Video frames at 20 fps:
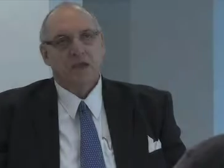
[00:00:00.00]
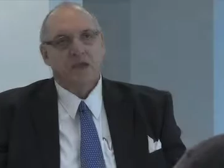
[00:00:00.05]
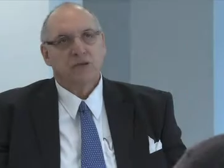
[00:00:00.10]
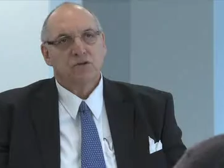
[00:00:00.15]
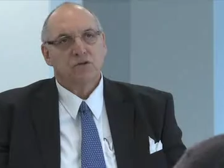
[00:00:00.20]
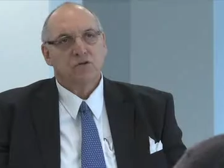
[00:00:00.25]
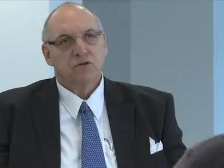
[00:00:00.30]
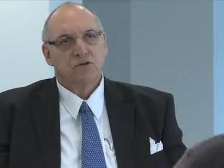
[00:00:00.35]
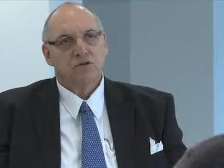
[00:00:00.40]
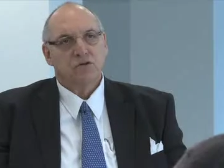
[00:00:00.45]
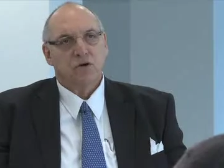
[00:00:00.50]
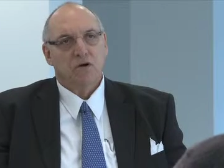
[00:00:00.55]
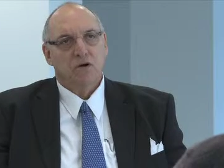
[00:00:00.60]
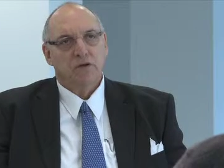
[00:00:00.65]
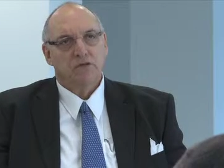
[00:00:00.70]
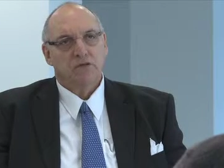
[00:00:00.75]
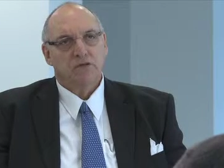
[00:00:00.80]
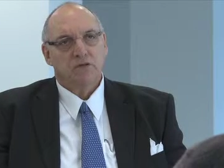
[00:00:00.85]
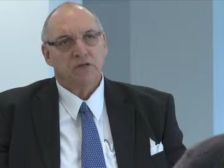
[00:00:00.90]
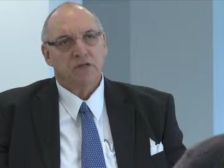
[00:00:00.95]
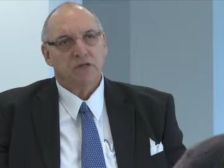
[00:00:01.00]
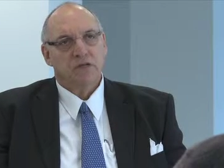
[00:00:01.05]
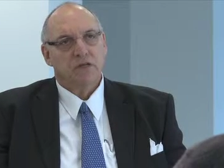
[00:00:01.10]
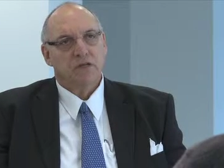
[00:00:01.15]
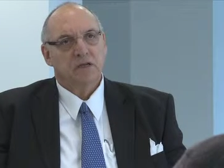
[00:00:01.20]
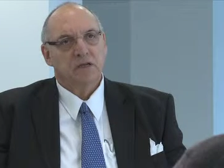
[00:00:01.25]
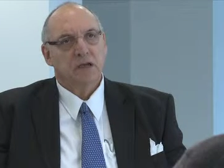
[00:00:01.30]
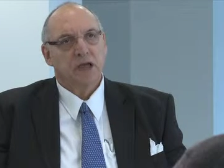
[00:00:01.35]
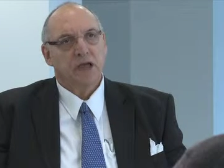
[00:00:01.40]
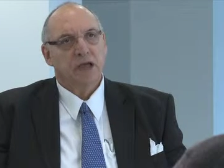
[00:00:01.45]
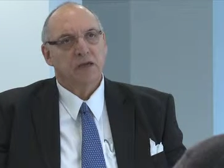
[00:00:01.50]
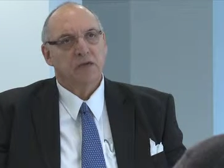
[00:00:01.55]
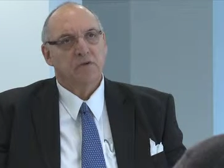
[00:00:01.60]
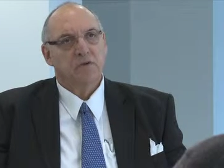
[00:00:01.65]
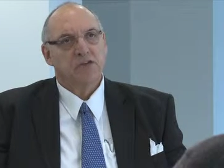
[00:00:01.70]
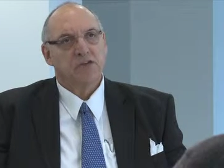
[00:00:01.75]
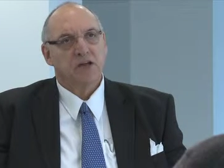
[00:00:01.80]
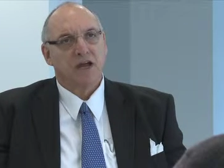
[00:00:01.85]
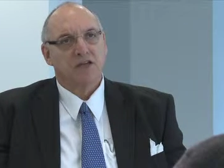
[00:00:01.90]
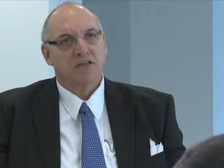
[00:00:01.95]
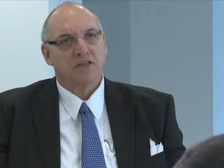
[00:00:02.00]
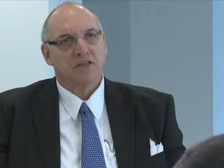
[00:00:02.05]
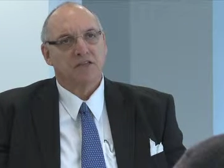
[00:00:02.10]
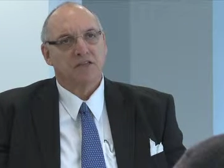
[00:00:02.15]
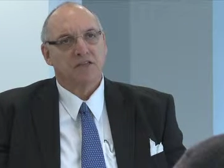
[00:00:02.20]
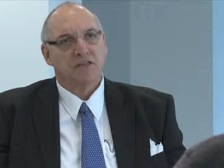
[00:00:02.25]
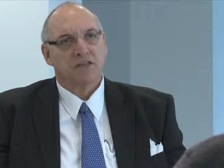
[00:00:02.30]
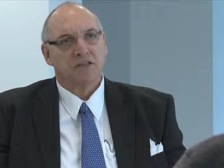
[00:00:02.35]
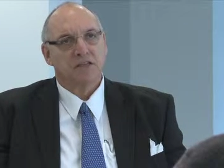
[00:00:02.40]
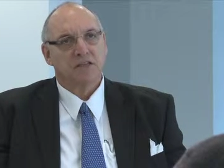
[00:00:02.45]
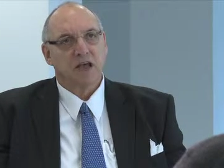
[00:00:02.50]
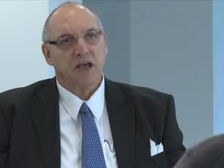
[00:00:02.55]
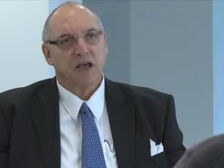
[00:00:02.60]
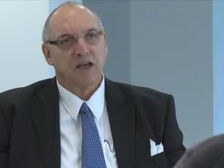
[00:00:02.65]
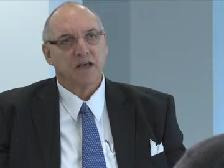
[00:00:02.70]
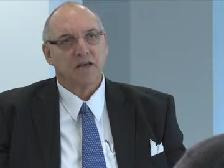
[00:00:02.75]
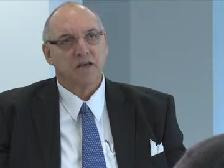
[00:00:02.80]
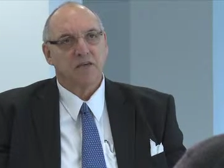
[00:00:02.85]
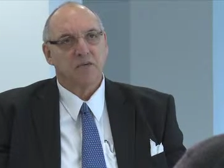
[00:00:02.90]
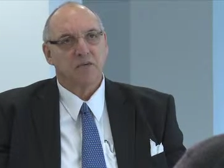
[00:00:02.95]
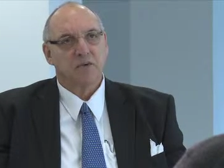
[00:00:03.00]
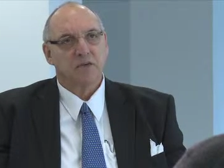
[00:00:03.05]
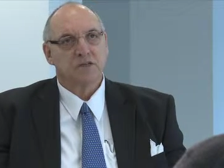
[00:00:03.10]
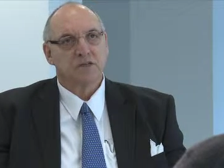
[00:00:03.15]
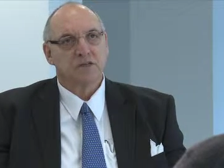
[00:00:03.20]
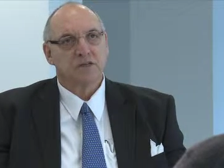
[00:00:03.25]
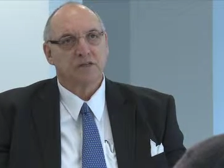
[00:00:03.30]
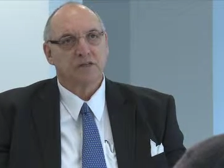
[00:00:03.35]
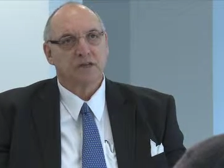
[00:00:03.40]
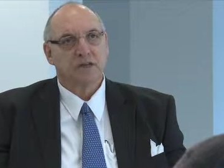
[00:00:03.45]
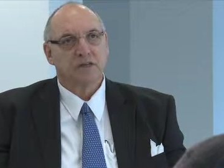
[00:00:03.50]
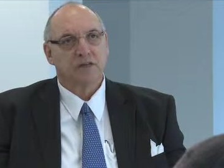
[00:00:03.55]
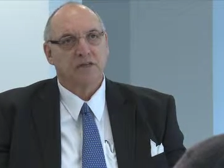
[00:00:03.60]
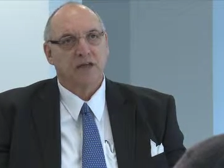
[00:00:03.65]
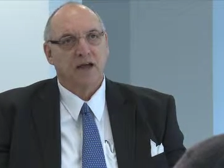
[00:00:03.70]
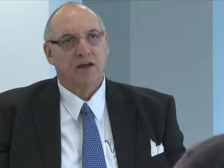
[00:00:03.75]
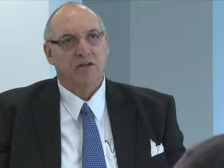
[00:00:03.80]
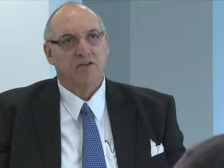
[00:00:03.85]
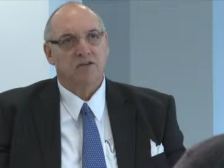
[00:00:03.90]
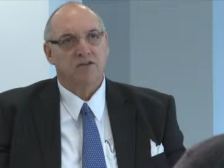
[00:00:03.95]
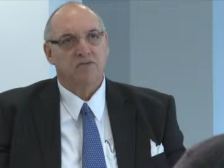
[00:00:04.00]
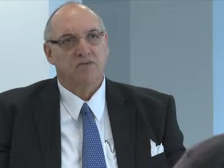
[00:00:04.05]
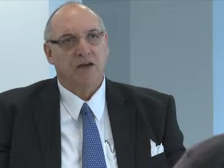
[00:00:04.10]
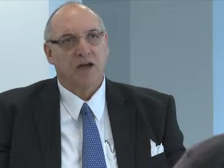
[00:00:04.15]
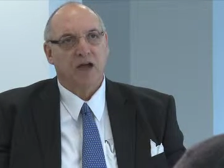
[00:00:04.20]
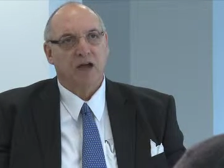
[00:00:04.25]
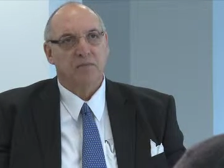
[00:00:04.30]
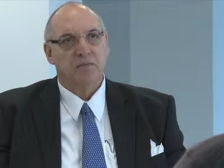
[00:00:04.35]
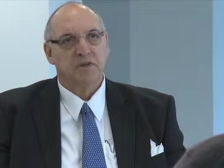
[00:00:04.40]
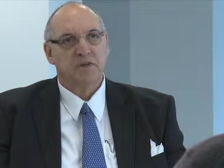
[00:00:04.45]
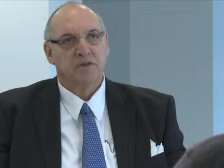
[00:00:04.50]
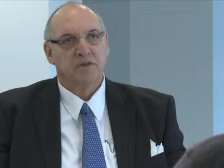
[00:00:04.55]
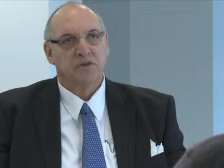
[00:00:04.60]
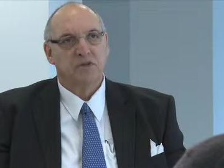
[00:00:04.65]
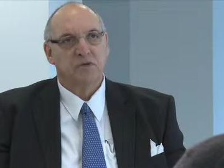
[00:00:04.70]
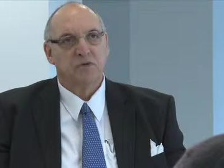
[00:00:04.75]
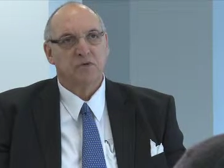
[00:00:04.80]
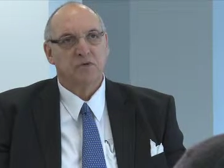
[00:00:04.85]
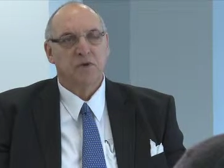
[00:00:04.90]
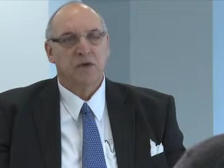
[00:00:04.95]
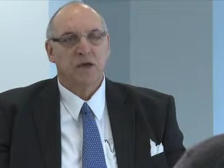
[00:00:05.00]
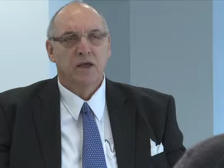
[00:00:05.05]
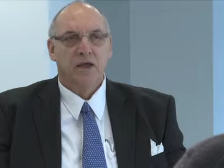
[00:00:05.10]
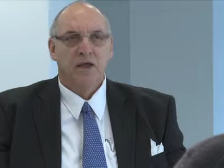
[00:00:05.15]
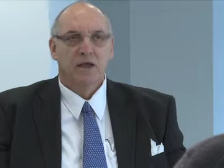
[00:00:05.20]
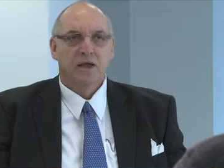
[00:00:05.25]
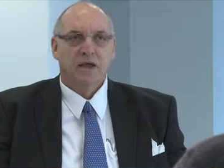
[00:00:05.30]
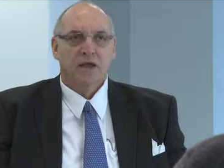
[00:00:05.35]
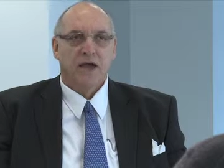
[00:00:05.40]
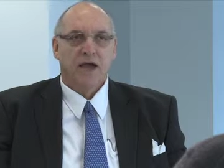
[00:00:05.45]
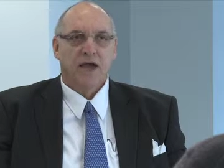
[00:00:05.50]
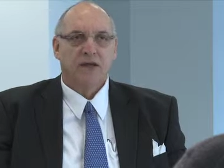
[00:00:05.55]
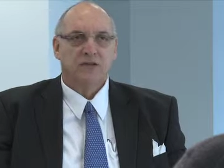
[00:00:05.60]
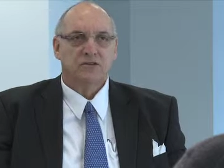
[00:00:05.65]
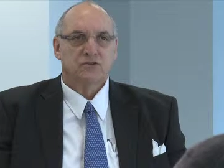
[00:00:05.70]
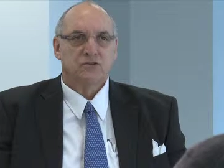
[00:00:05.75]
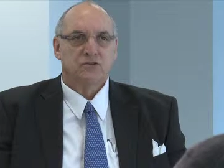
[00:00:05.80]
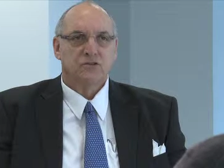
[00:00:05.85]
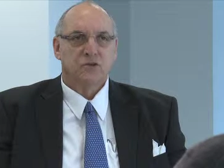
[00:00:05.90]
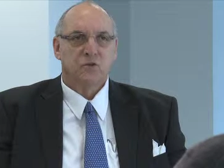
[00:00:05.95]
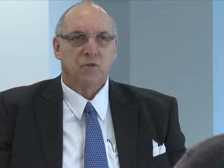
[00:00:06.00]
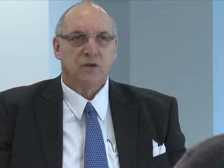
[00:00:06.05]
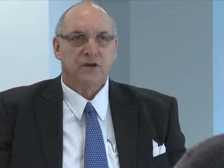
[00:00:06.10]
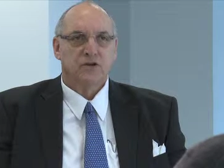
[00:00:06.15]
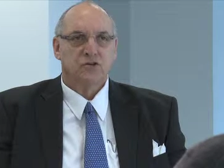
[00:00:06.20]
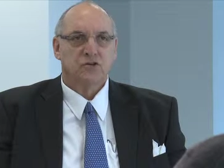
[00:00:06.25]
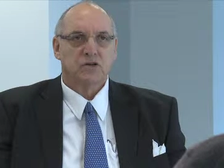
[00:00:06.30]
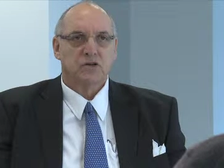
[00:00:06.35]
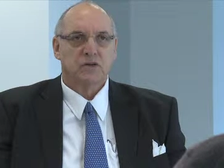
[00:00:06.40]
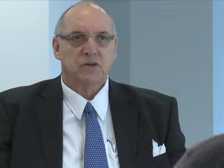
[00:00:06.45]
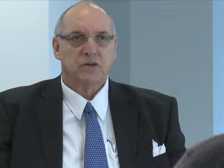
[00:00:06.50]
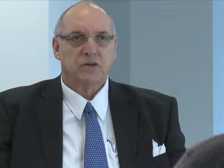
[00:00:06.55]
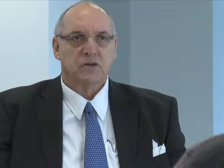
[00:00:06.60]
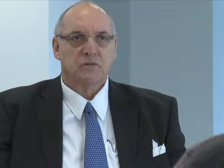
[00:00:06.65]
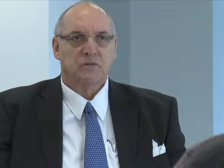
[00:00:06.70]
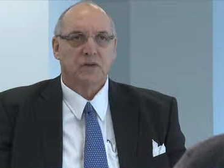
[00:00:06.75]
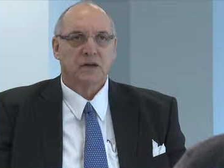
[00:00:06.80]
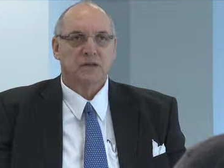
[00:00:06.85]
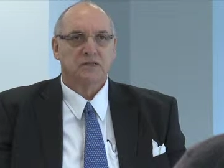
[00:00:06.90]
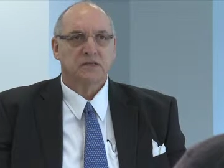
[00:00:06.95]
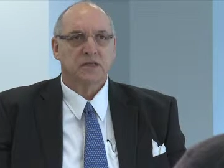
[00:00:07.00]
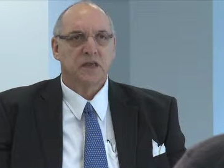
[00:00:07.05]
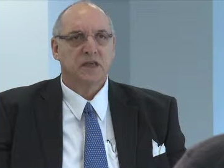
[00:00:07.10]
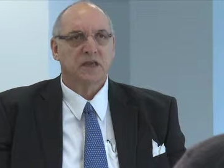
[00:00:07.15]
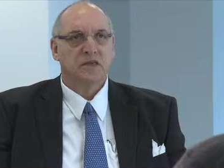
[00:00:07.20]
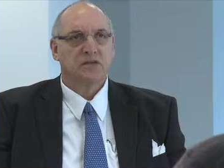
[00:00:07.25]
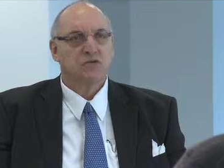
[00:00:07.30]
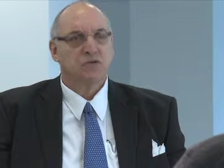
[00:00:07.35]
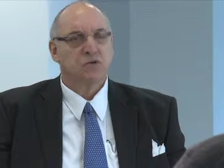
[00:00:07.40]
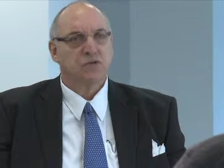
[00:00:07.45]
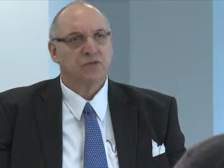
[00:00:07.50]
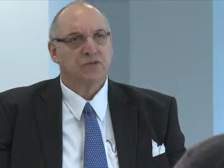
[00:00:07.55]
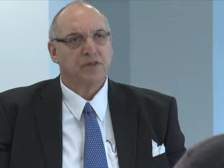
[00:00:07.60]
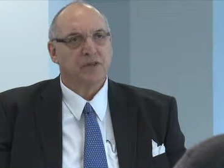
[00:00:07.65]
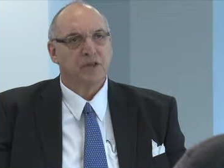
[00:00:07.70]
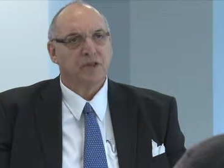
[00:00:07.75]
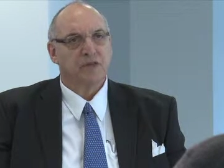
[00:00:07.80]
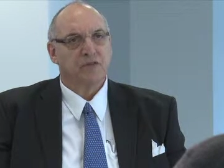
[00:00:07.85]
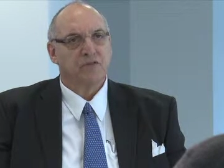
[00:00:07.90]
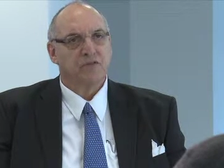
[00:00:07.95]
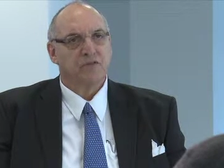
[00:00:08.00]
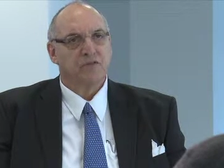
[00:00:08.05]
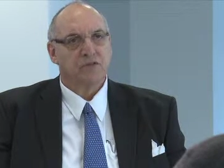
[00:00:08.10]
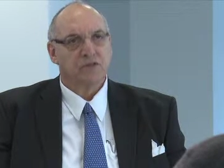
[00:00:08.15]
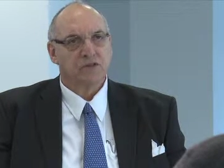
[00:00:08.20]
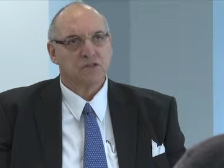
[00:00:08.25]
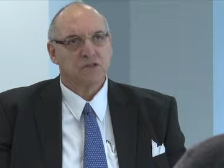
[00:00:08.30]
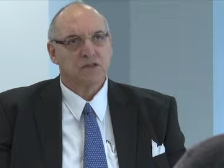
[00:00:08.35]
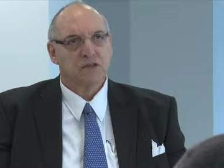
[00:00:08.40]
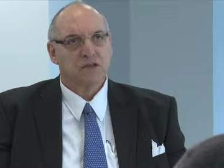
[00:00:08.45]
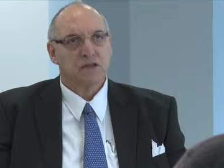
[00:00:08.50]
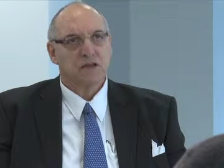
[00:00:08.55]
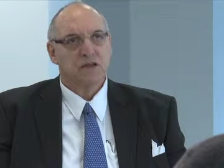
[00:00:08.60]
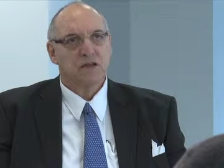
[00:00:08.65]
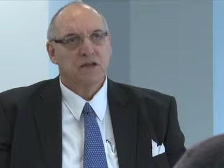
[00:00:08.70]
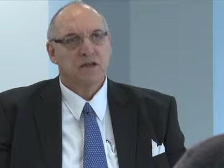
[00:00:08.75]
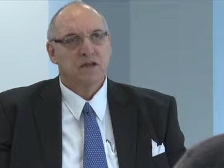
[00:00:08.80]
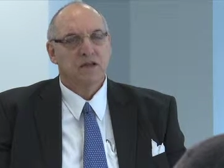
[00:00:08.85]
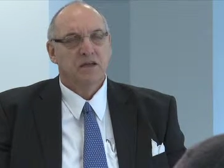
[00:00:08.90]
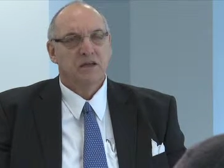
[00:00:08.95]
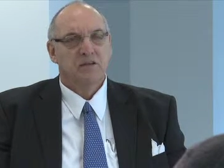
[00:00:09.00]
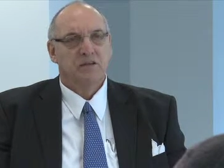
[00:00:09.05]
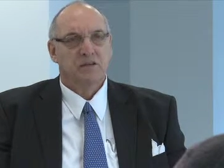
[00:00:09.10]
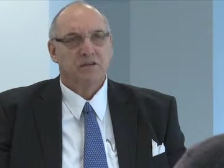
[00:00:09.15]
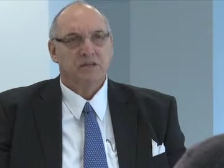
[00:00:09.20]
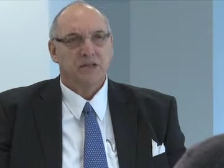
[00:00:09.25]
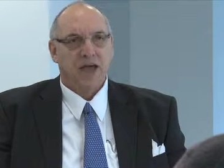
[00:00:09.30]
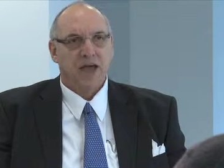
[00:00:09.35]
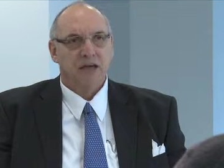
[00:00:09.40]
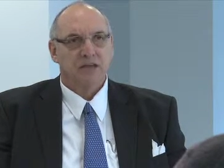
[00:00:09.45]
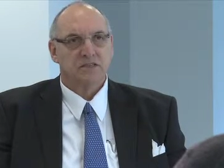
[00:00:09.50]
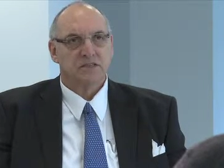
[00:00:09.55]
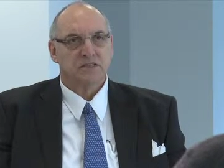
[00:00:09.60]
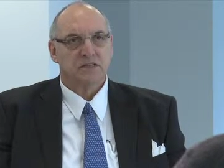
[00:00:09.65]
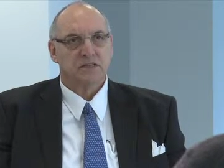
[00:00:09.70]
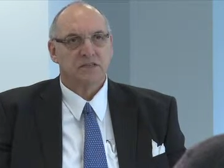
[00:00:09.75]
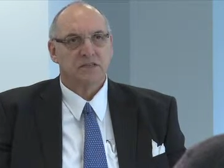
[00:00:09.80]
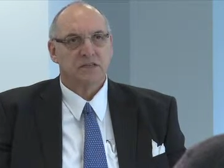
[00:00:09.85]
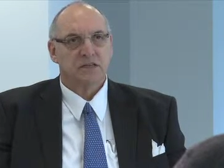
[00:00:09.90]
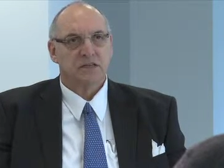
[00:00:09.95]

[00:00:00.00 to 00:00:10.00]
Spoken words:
In your talk to the Henry Jackson Society recently at the House of Commons, you answered the question by saying two things. Firstly, that taxes